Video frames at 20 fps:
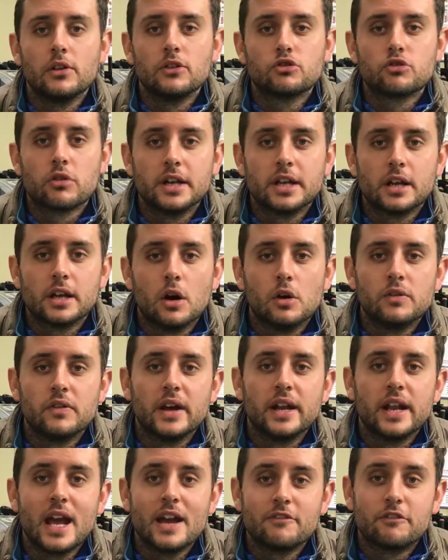Trendy Golf
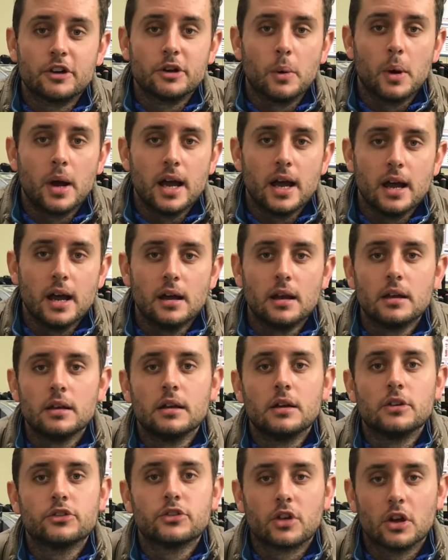and everywhere,
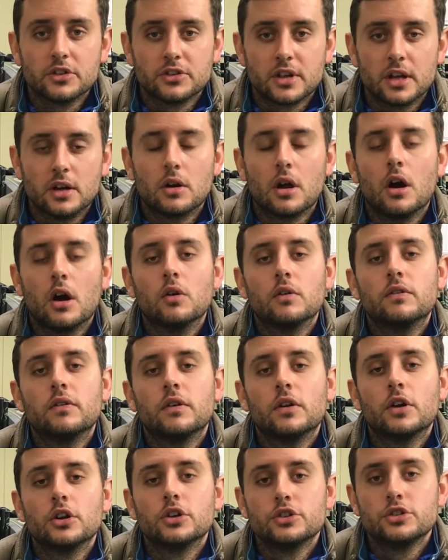Scottsdale
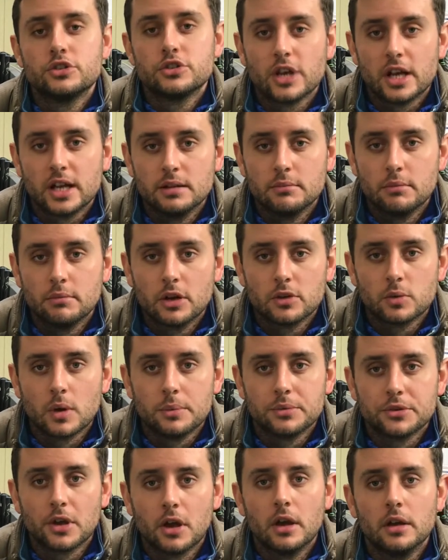Golf, J Lindeberg's
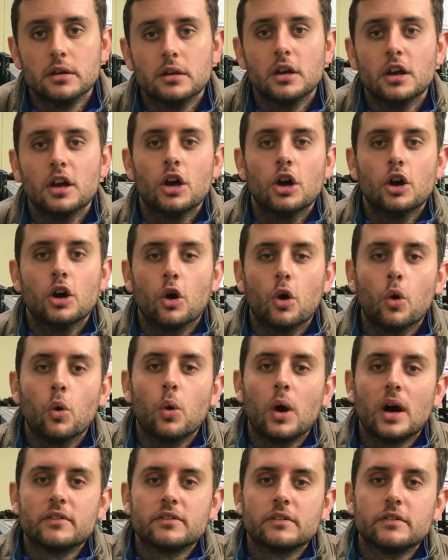website,
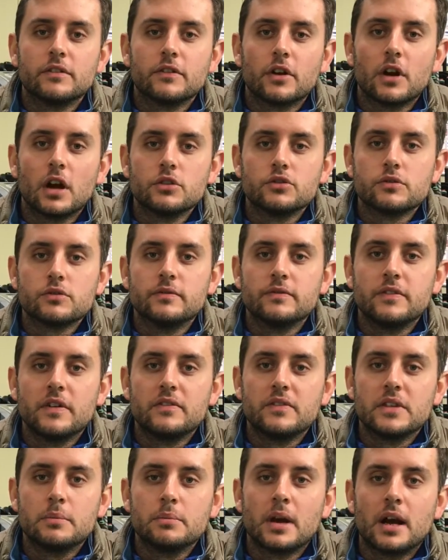all have them for
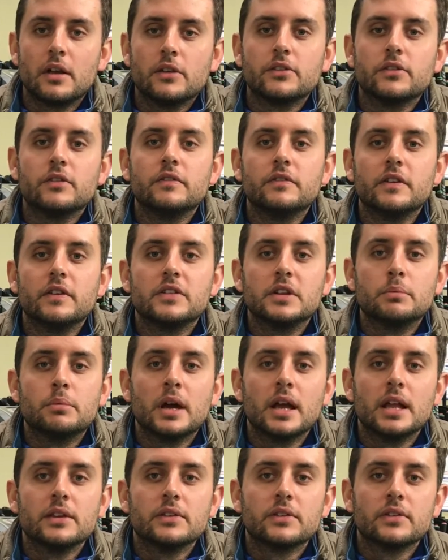150 pounds and 50
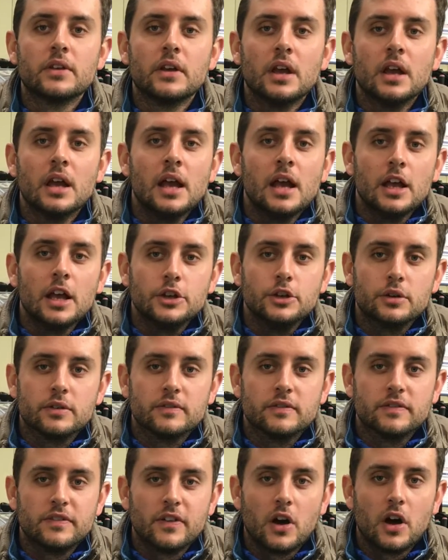pence you can
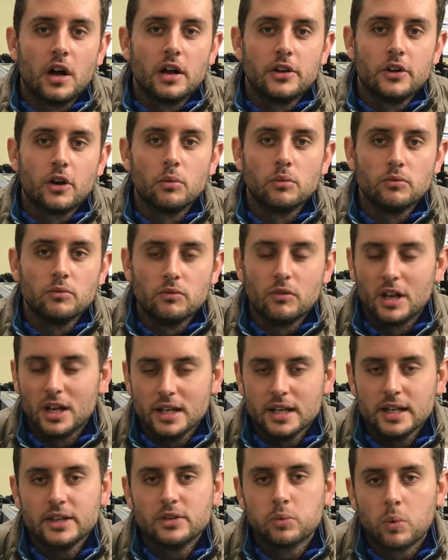find on at
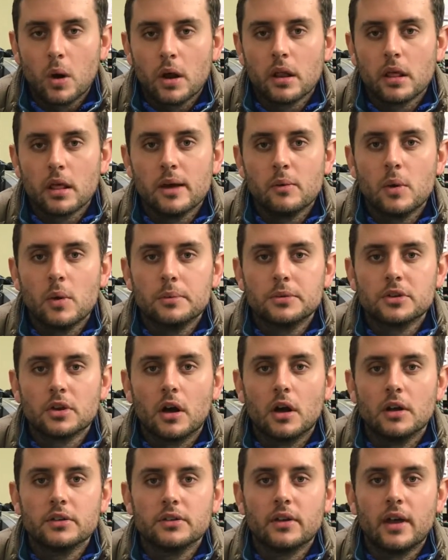least one of their
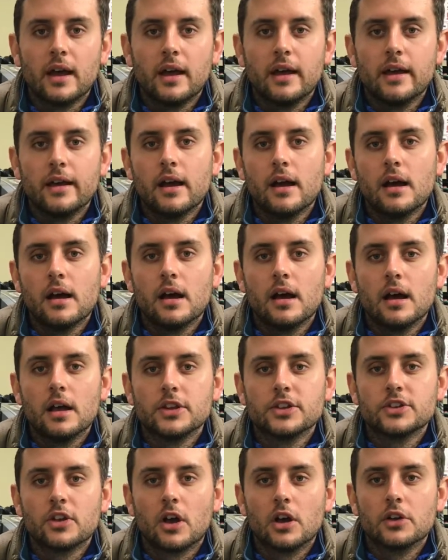websites a, uh, a
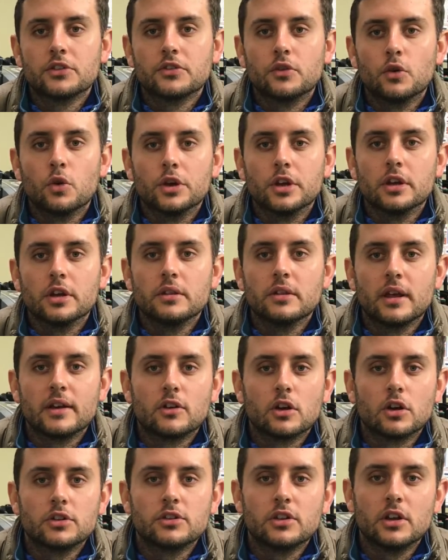size for you. They've
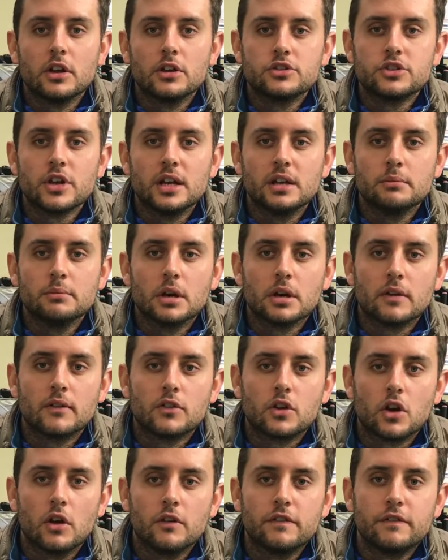got uh, J Lindeberg
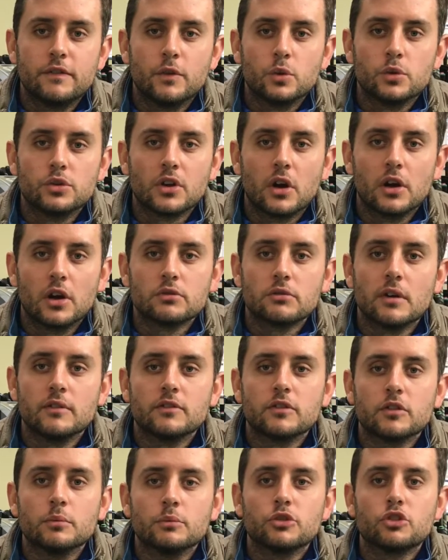have got a full size run
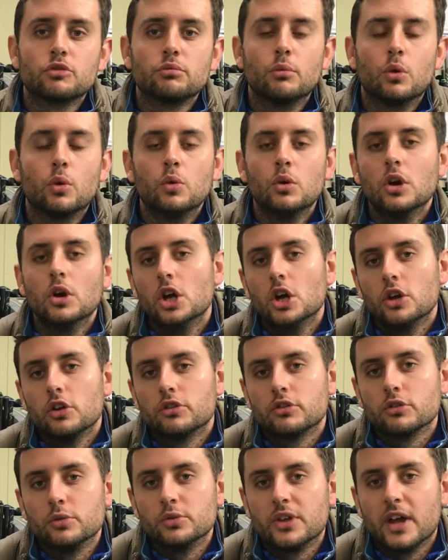from small
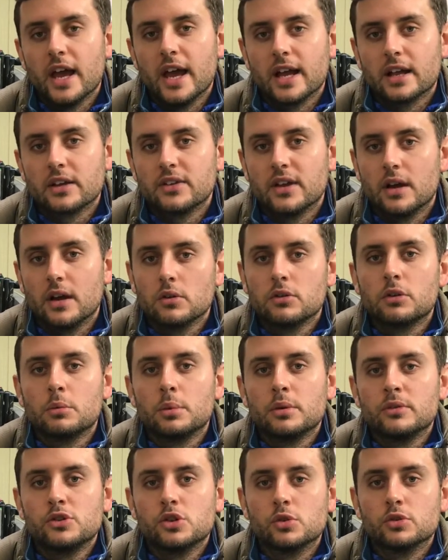through to XL, so
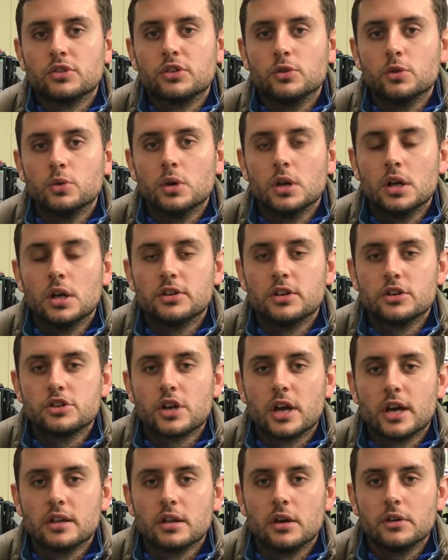be sure to, uh, to
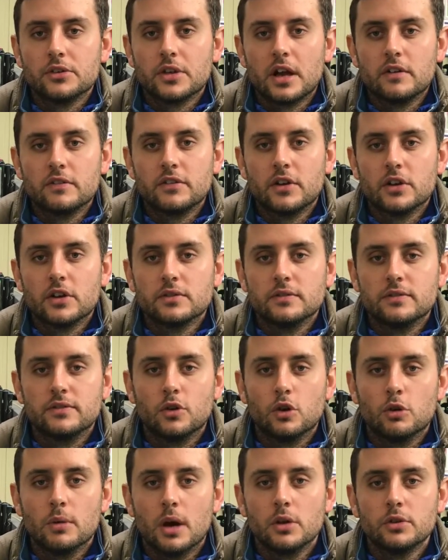check those out first and
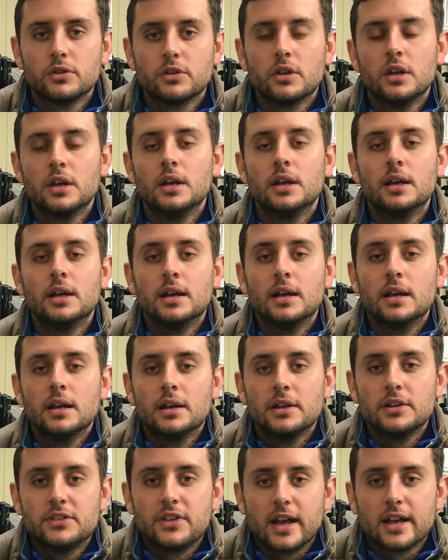foremost.
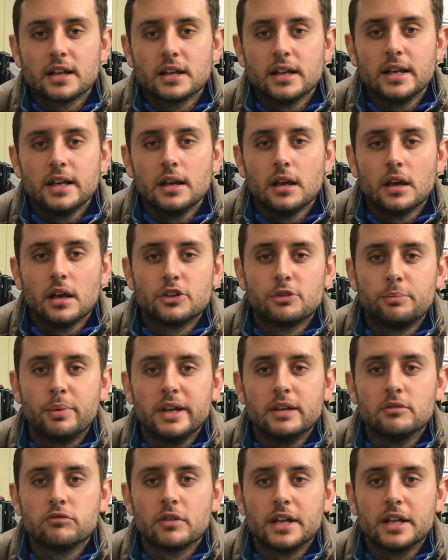Secondly, a
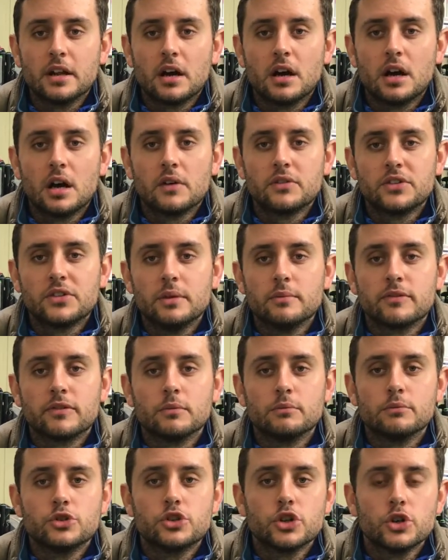speed reader half zip
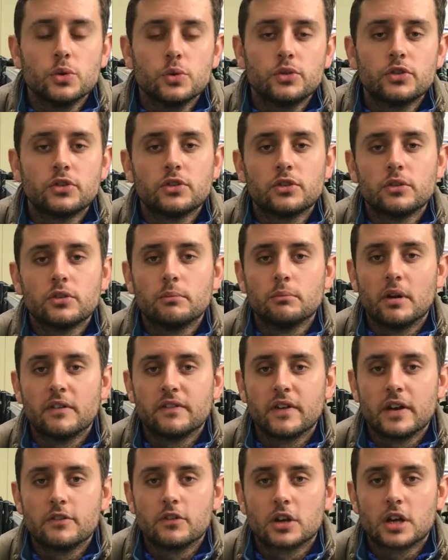from KJUS, my
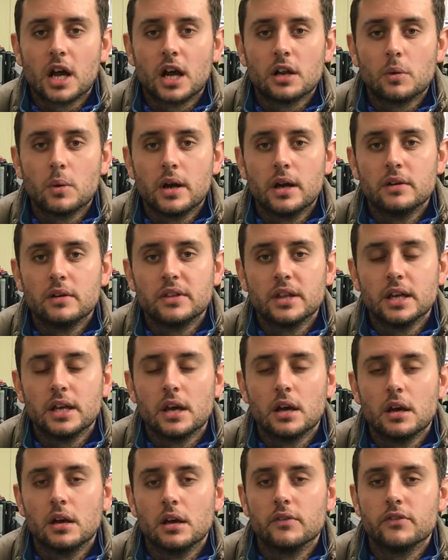favourite colourway of the
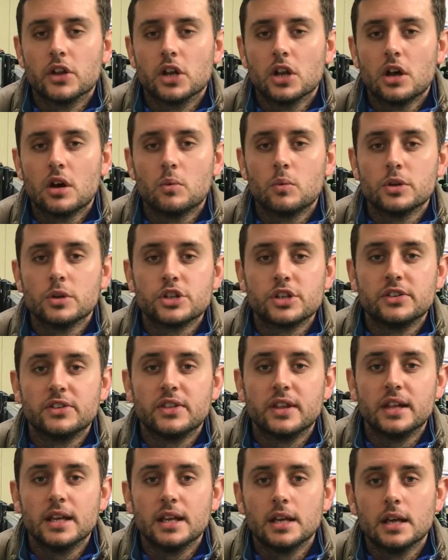uh, of the lot, which is
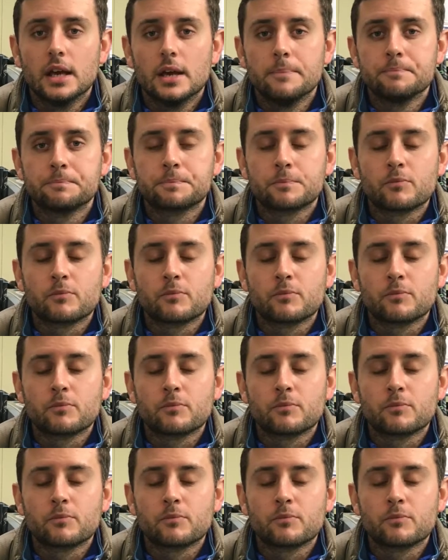the um,